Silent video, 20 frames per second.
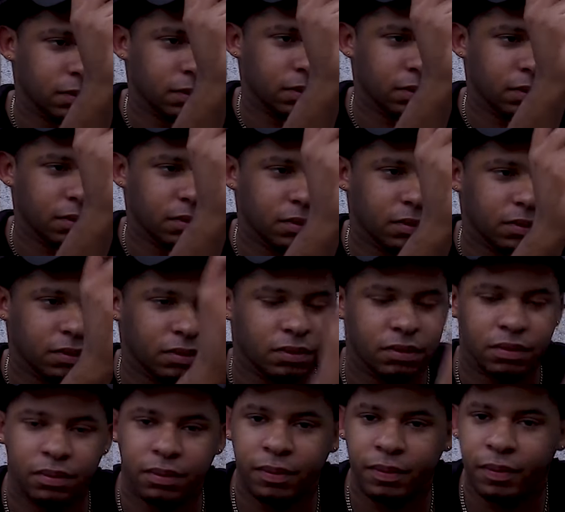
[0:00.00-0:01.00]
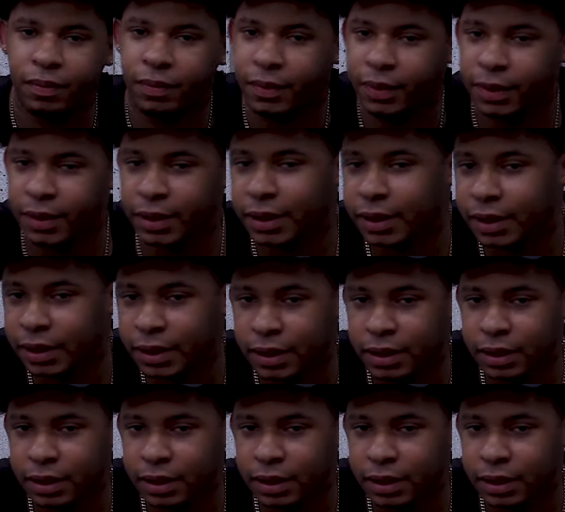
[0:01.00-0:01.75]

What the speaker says: No one is speaking in this clip.